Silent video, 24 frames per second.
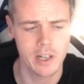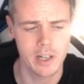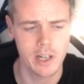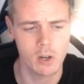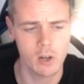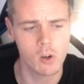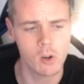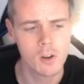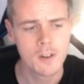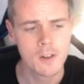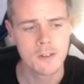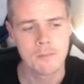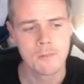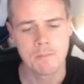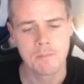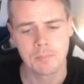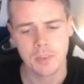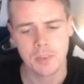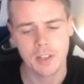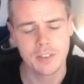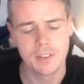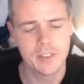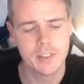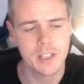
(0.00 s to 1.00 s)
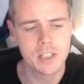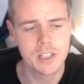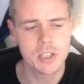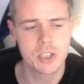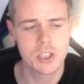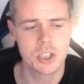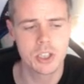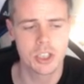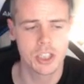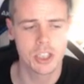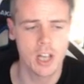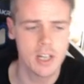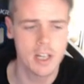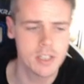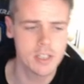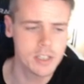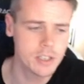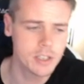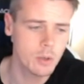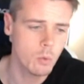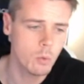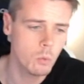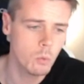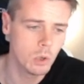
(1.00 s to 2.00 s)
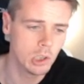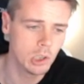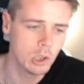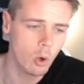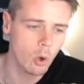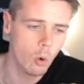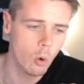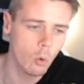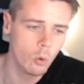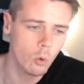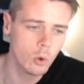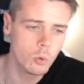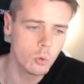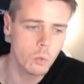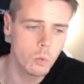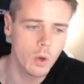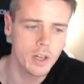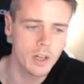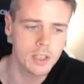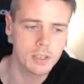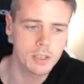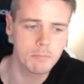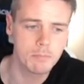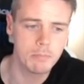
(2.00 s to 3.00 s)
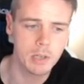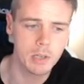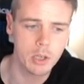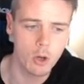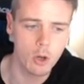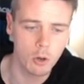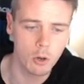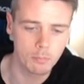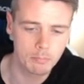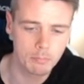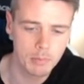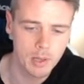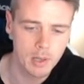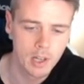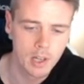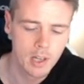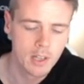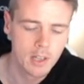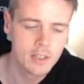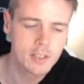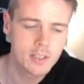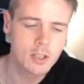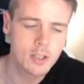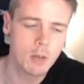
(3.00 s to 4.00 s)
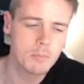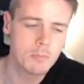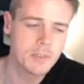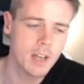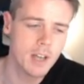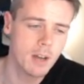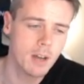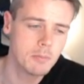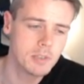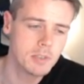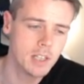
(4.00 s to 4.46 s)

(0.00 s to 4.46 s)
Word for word: here, this chest will always be up. Sometimes